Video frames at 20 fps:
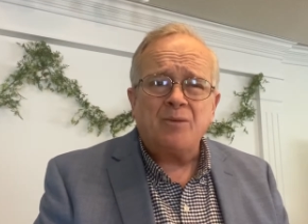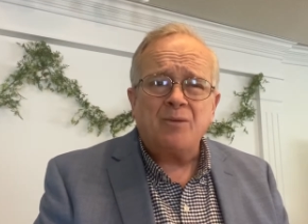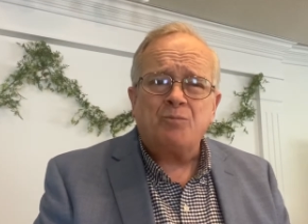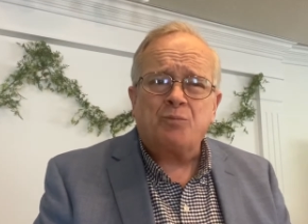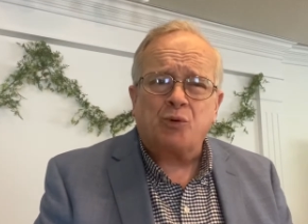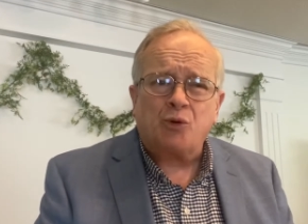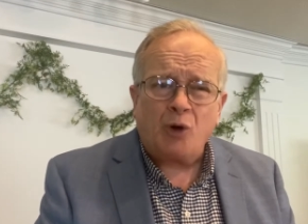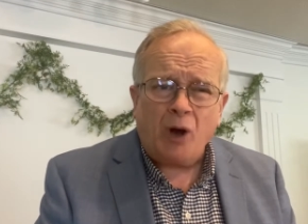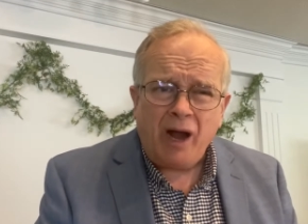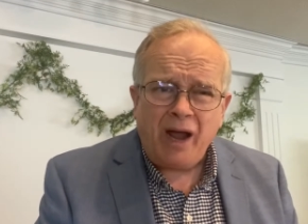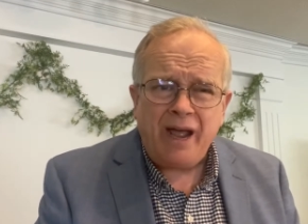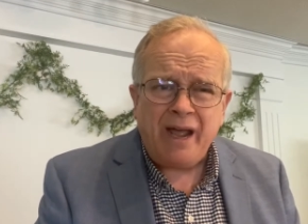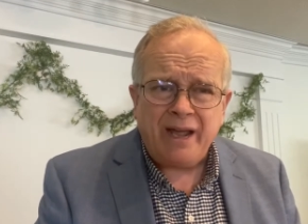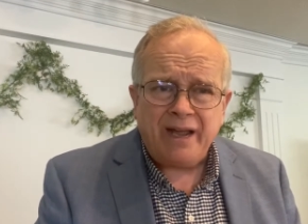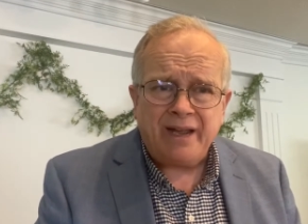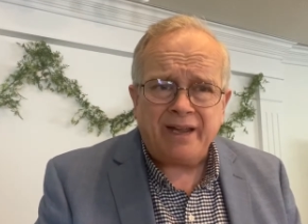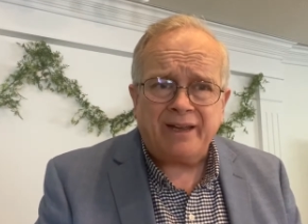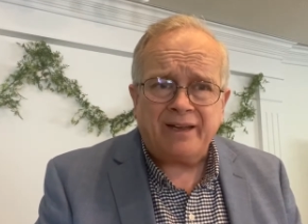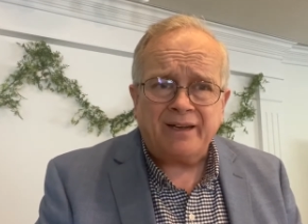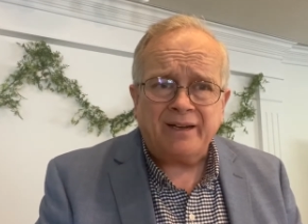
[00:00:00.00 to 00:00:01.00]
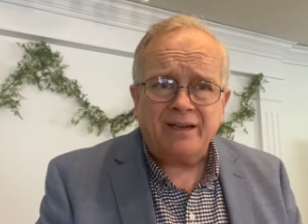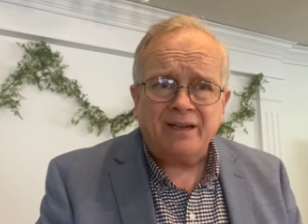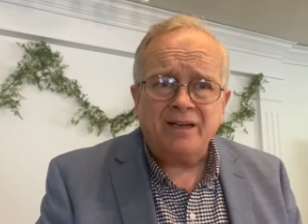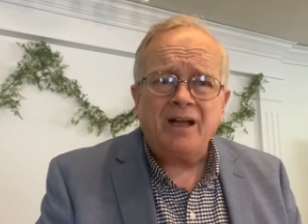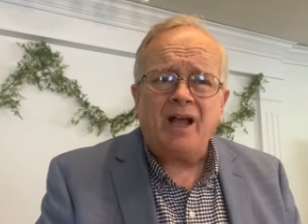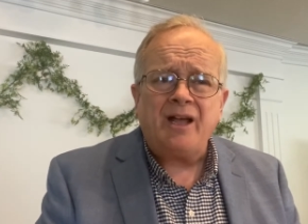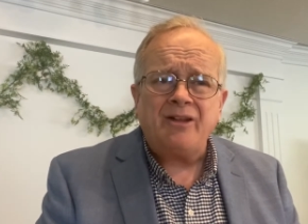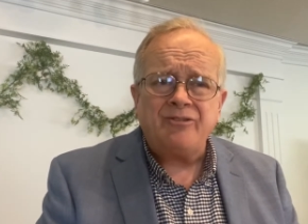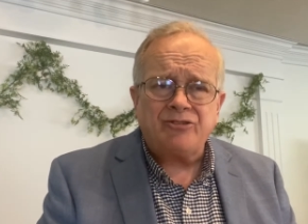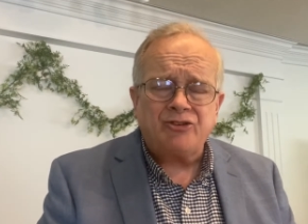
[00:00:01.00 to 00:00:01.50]
Pray
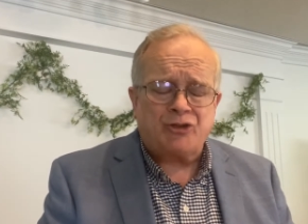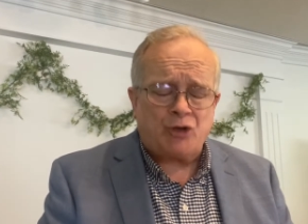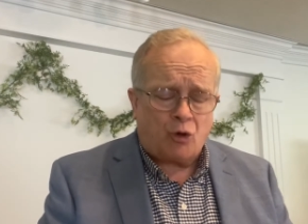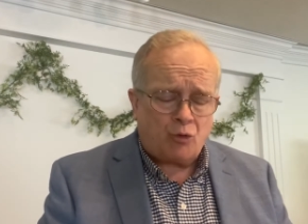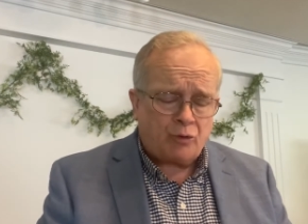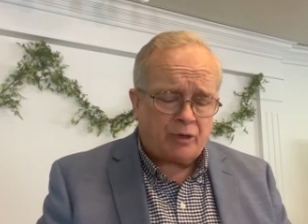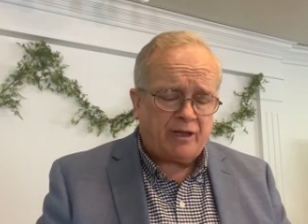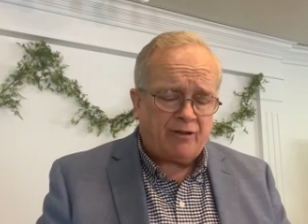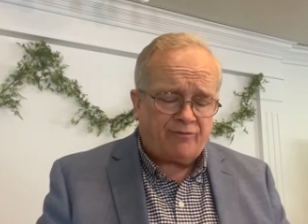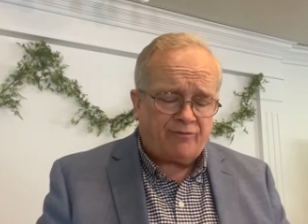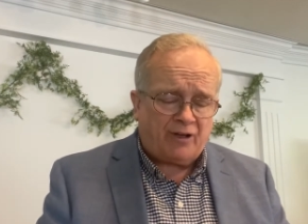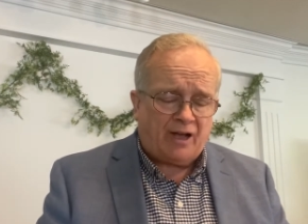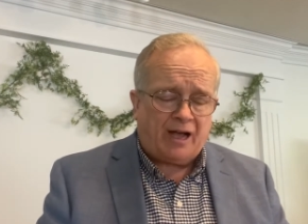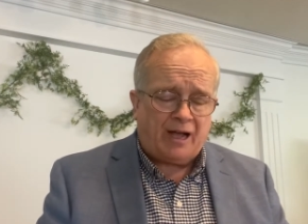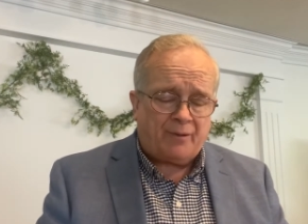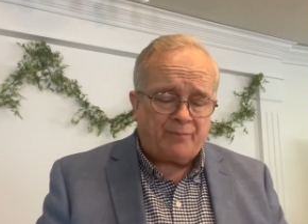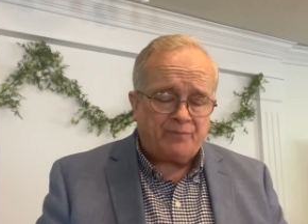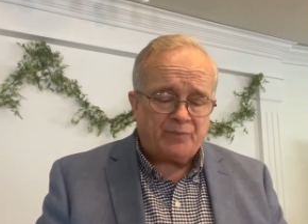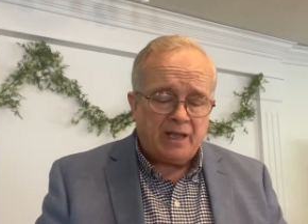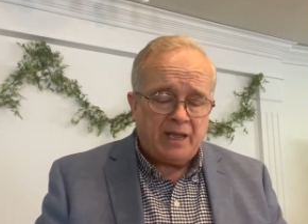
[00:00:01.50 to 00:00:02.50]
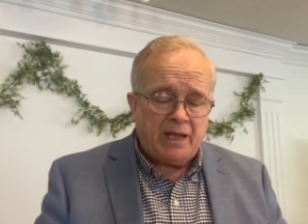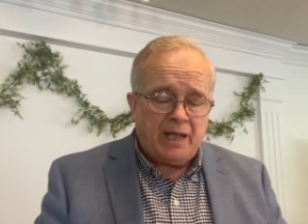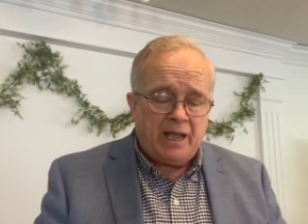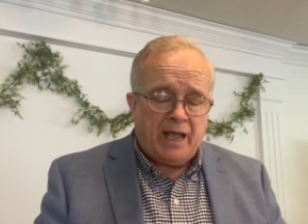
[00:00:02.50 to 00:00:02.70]
and don't give up.